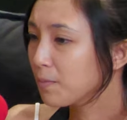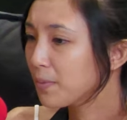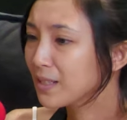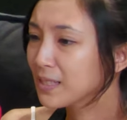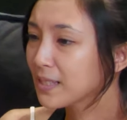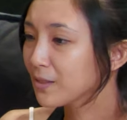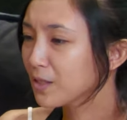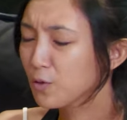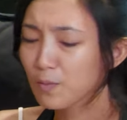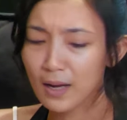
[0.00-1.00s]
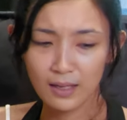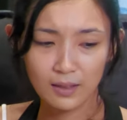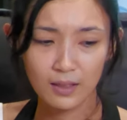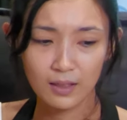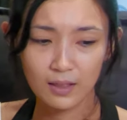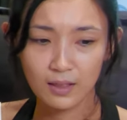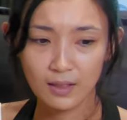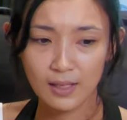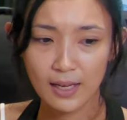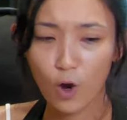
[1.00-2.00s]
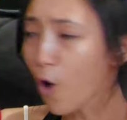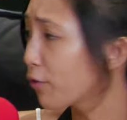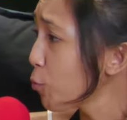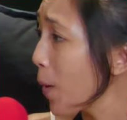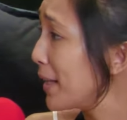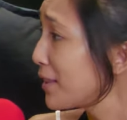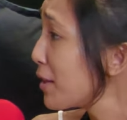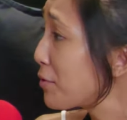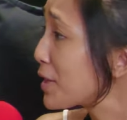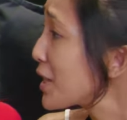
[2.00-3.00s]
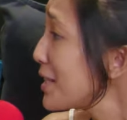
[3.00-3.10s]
Parang, ano ba? Uh, like, off-white na fish.